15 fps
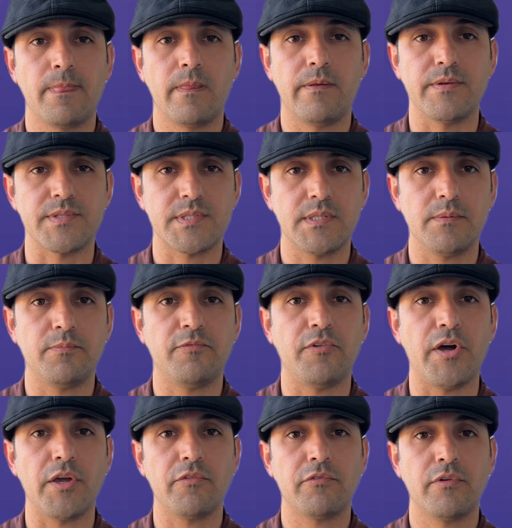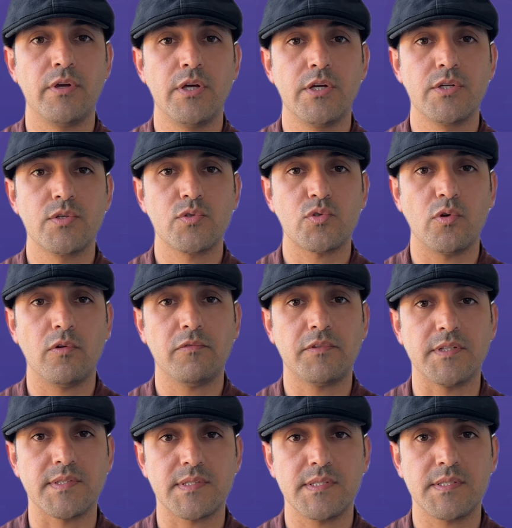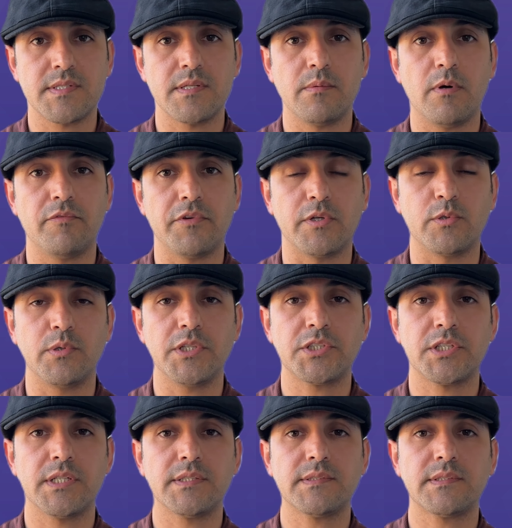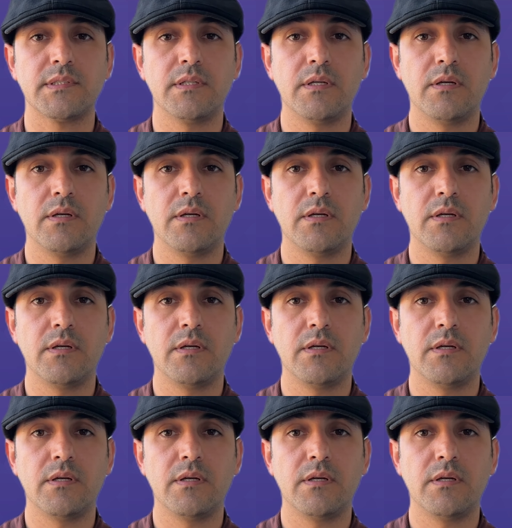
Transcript: Step 5. Solve the system of equations,